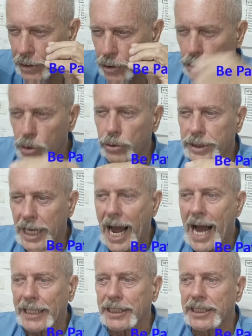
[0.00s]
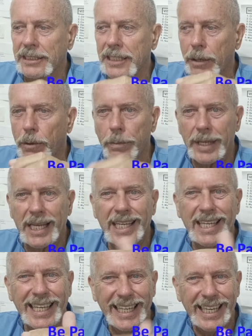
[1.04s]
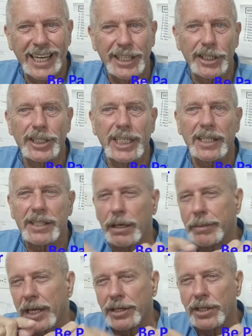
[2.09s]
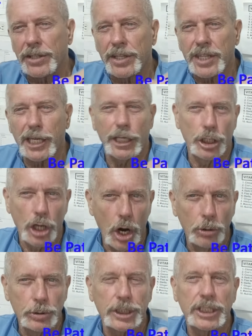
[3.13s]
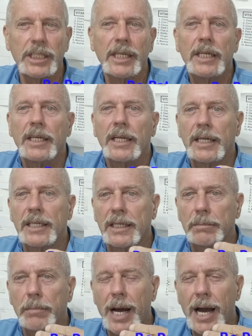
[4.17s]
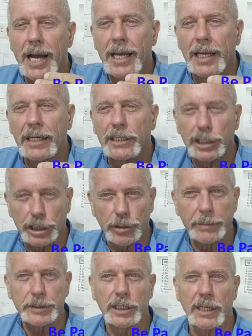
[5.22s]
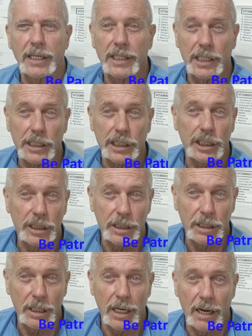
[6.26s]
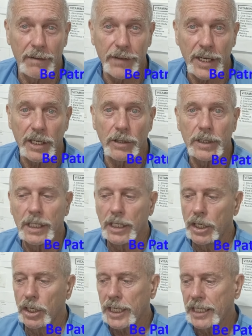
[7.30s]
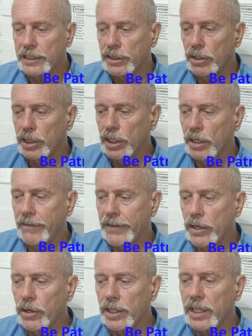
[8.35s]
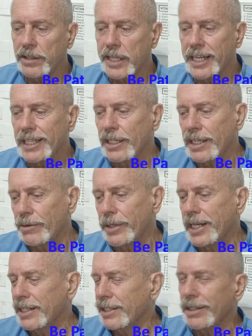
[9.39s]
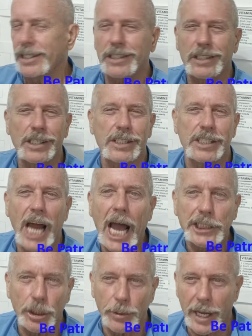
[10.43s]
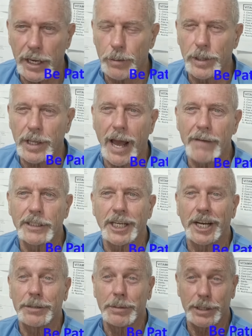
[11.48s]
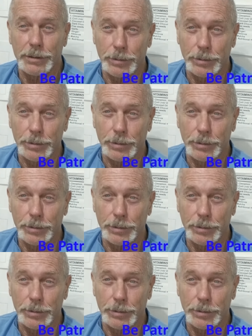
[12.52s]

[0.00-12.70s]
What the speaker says: Google Docs that will be underneath. It'll be under the thing notes in my description on this video. Okay, so if you go to the thing, you can read it. It's just saturated with advertisements.